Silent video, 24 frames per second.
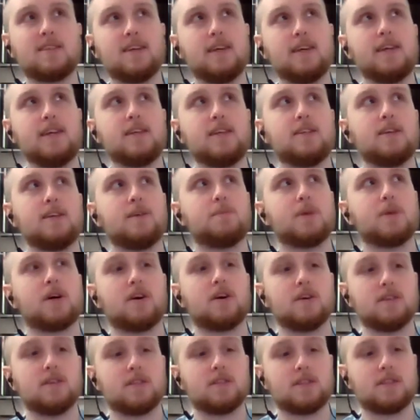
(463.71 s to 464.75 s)
it easier
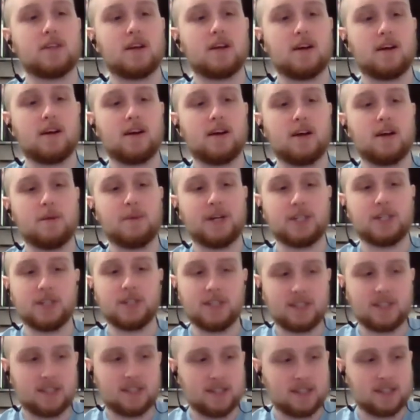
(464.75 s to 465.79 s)
because I imagine
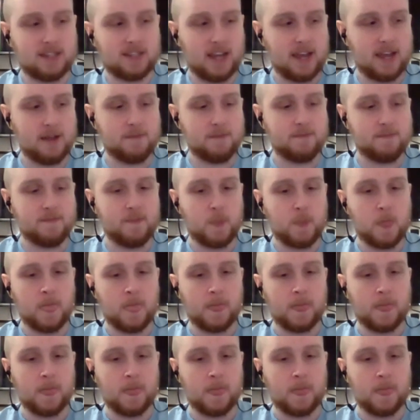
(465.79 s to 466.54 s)
it's the same.